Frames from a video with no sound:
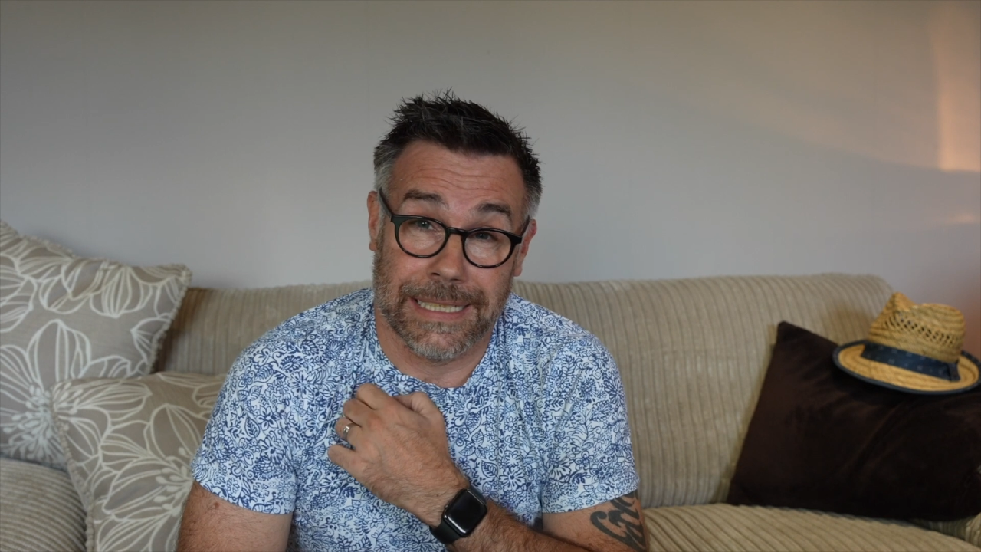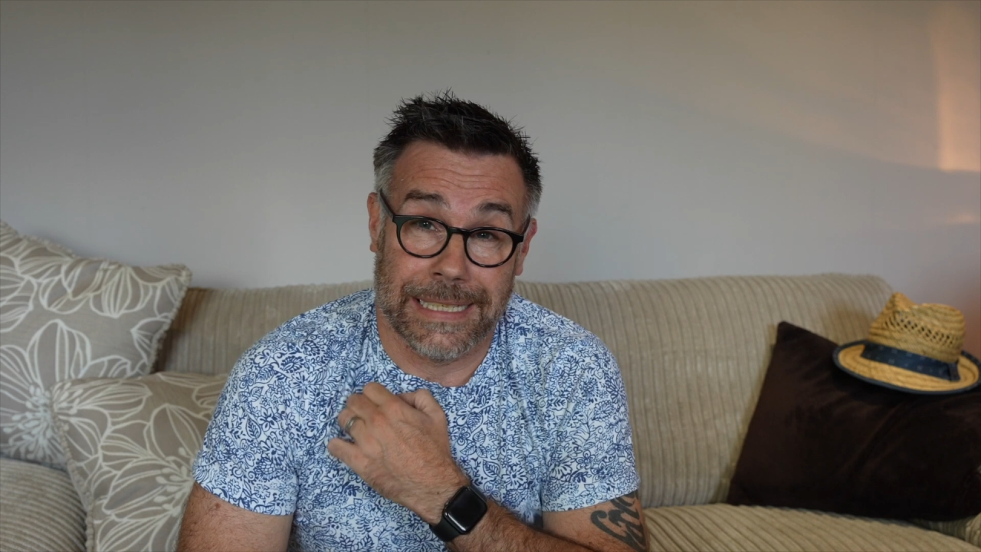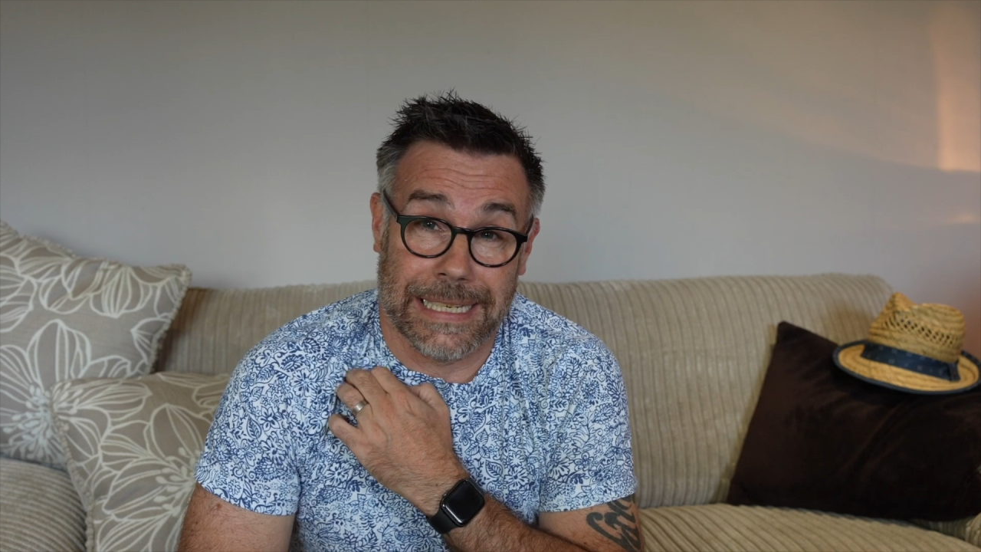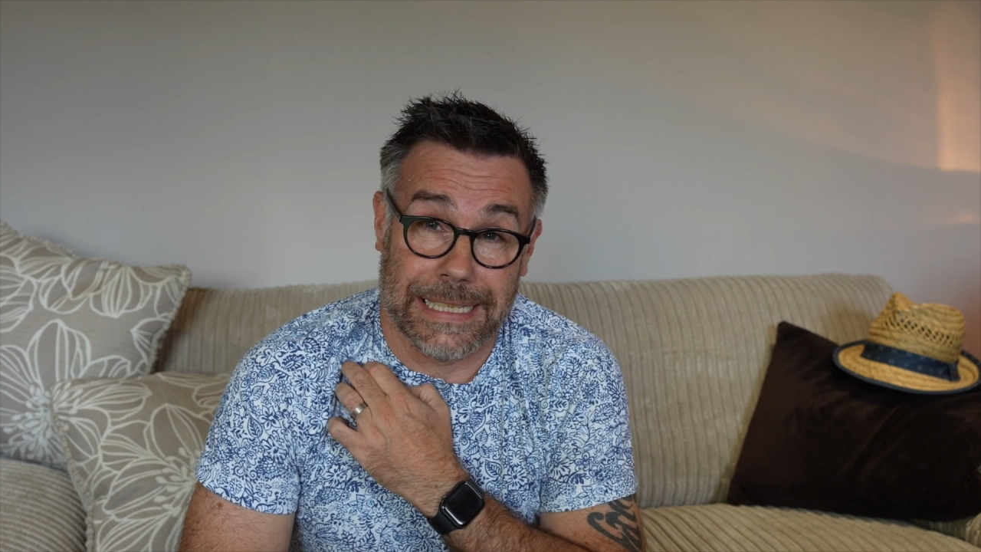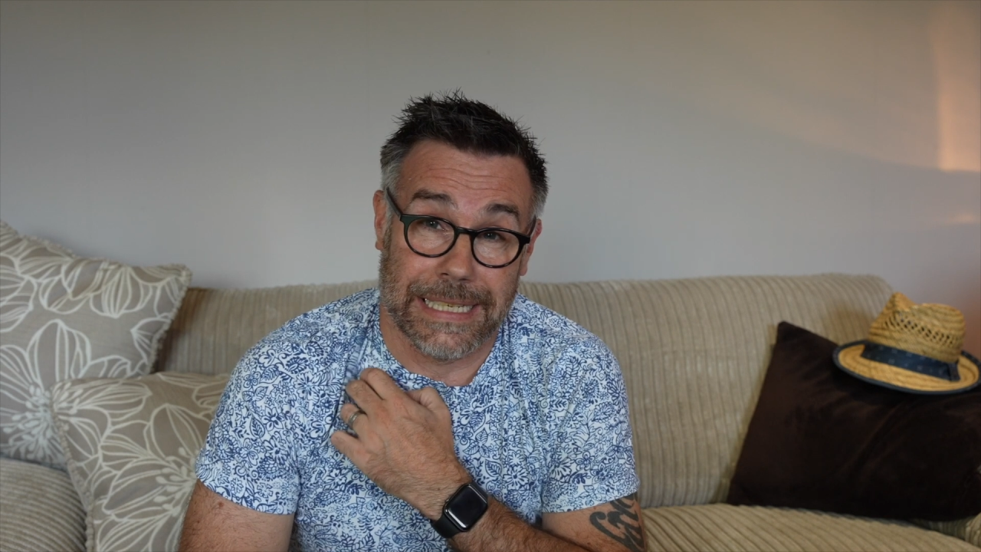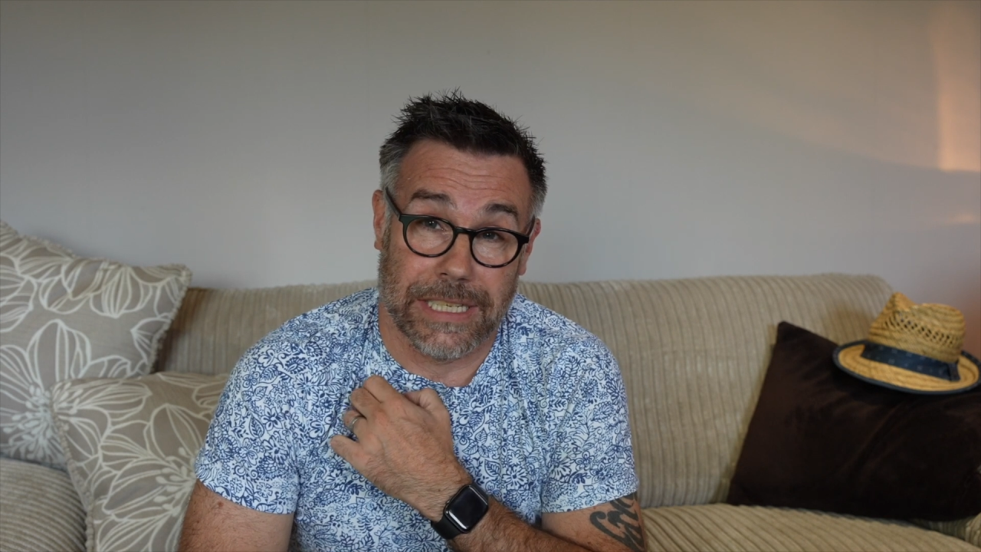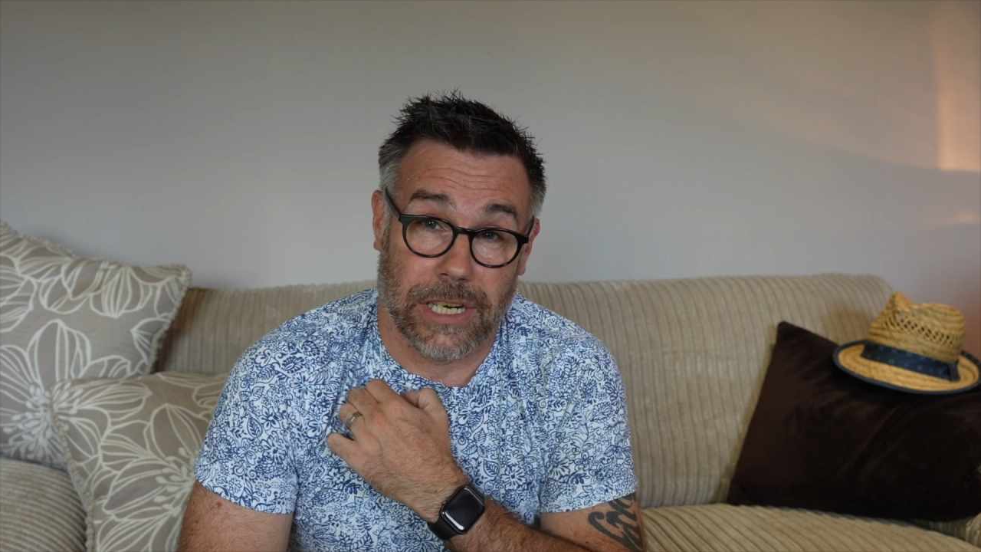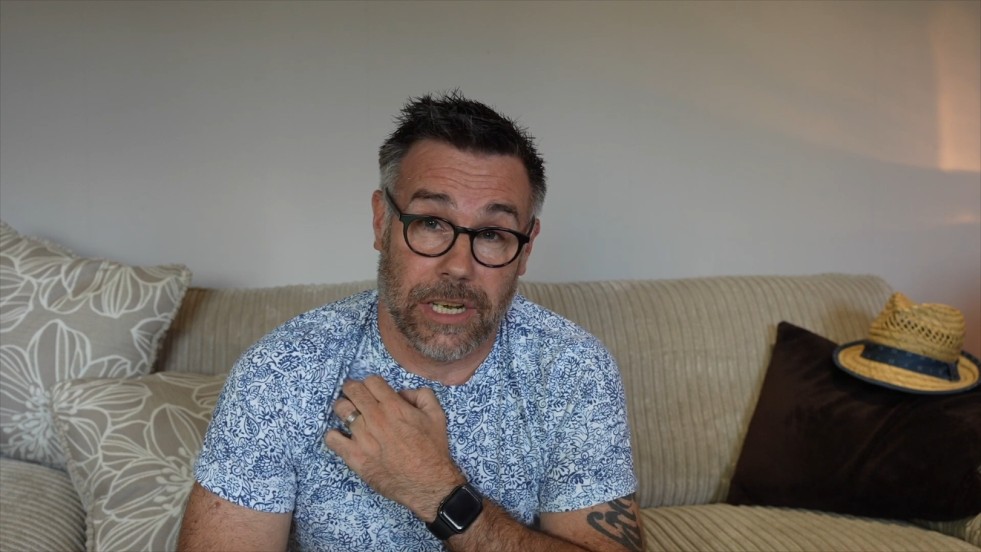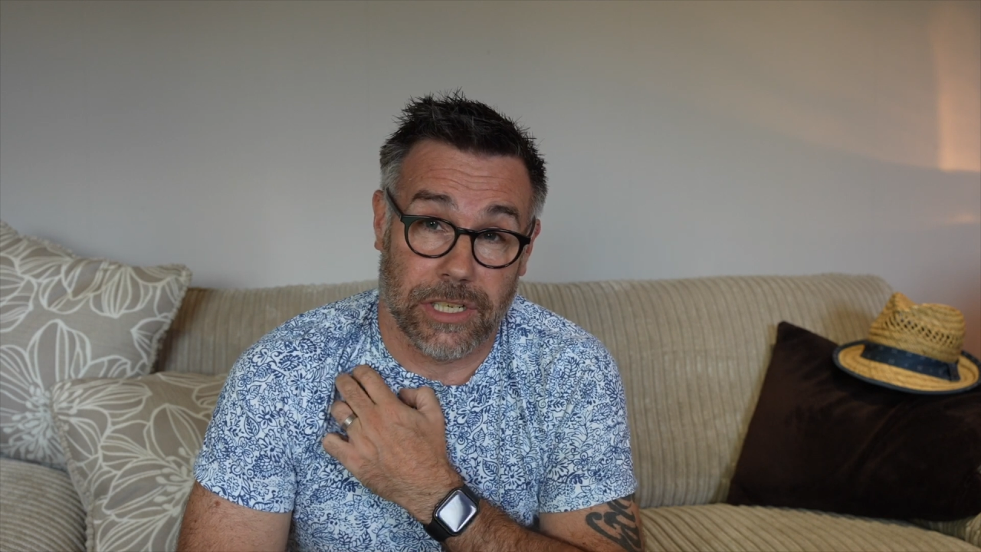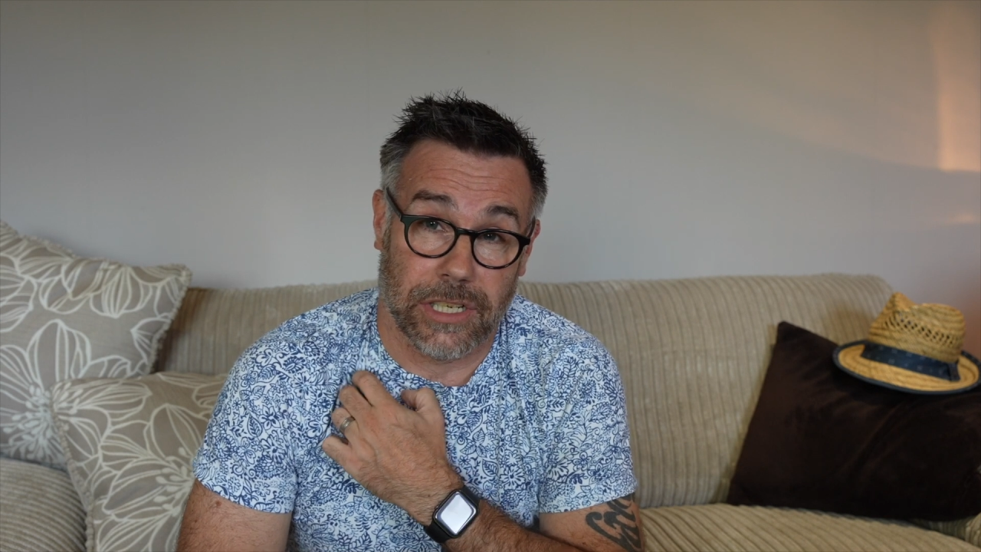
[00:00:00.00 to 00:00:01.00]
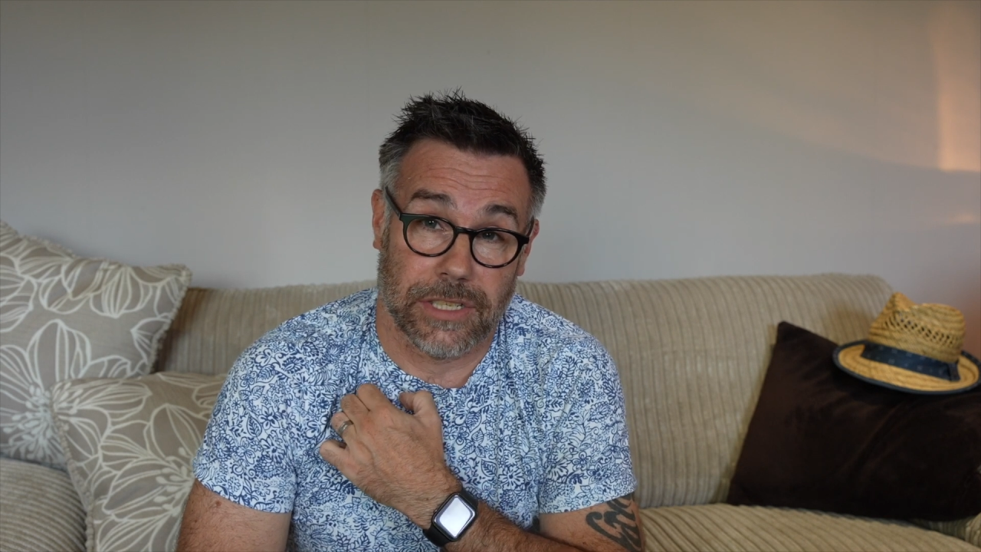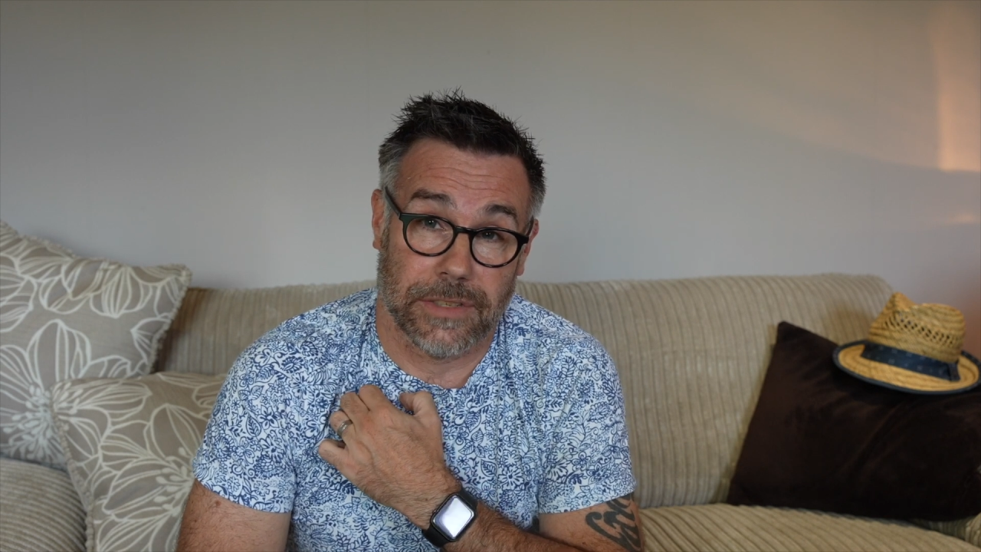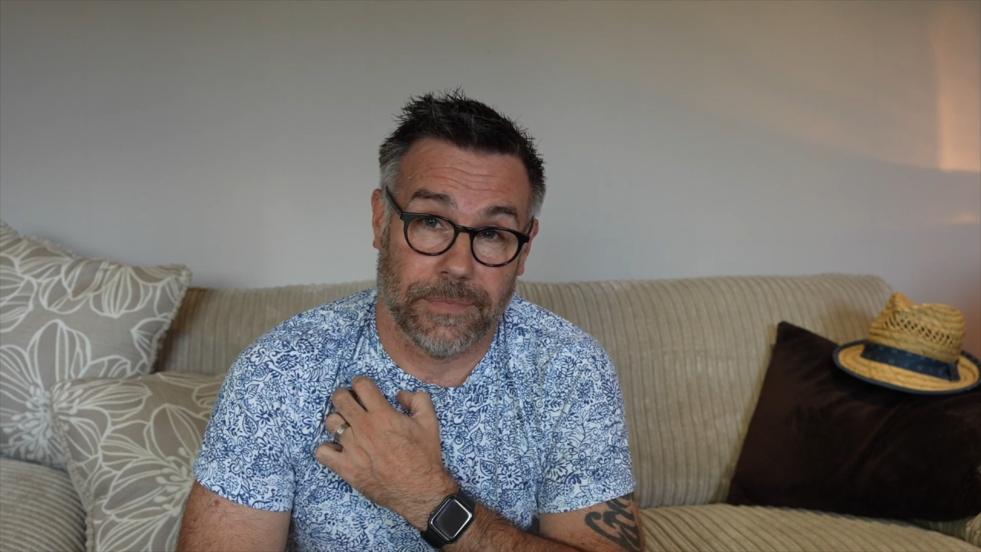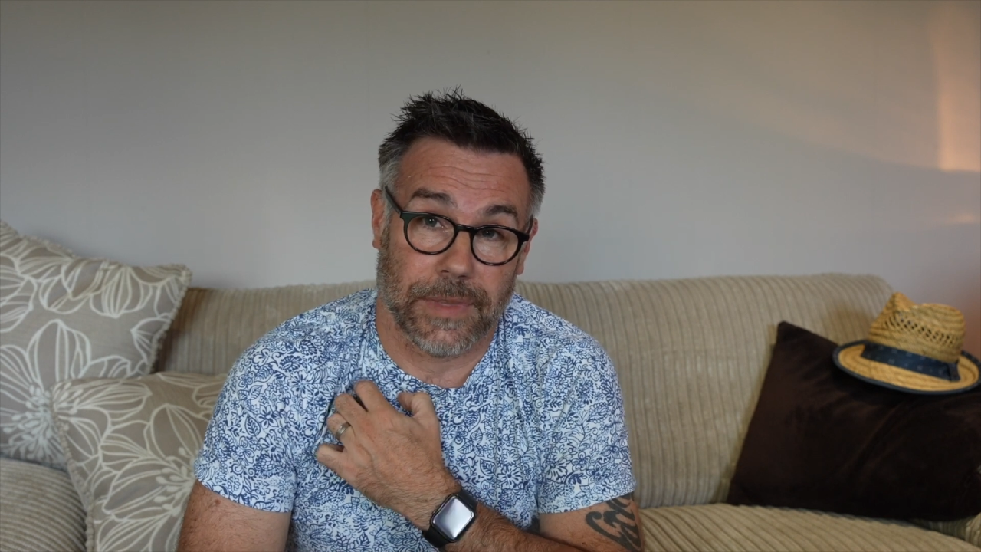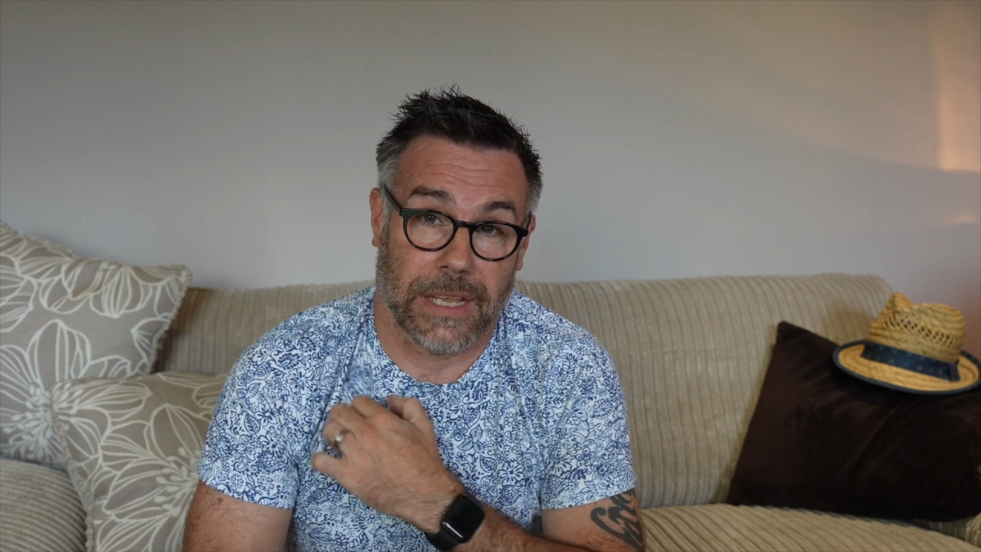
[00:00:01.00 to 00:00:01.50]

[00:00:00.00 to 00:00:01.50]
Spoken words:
DC chargers.